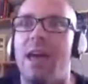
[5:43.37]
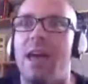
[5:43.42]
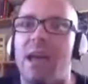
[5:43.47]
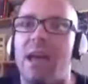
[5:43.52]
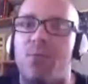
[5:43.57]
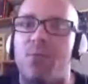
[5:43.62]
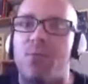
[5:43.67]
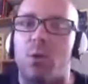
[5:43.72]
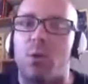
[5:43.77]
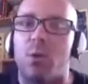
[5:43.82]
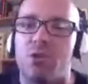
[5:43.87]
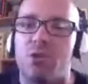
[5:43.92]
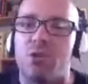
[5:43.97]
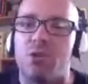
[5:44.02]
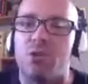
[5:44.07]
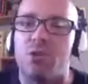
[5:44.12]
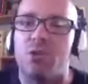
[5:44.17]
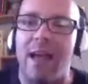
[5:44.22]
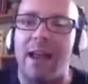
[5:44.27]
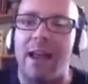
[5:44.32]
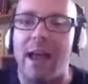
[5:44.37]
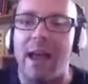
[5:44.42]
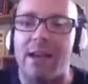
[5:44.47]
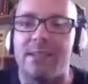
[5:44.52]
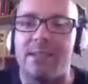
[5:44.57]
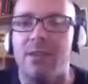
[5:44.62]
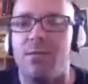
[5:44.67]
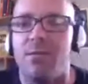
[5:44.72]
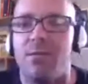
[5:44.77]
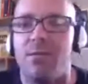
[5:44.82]
if we're doing that
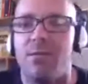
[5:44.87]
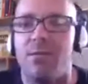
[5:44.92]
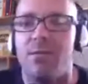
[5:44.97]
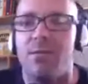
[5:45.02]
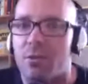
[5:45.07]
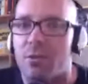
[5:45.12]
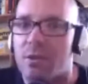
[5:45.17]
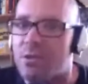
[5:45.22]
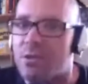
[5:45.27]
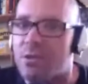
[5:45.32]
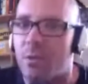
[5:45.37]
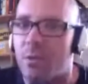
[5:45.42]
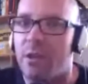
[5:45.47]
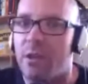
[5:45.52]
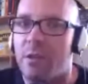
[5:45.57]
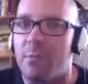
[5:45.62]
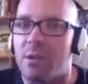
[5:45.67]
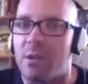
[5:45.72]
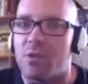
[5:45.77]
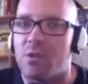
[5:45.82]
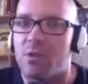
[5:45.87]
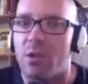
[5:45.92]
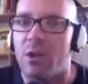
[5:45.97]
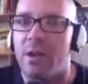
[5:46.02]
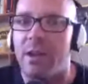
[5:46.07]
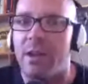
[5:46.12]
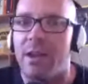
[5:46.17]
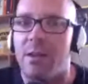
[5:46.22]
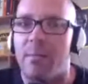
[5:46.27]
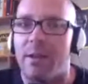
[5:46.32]
activity, but there isn't really much learning
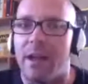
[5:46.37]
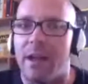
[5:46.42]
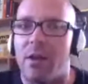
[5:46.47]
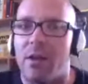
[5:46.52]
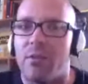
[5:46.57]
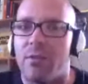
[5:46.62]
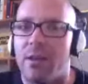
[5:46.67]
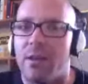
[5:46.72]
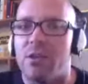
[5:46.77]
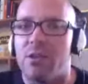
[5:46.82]
coming out of it,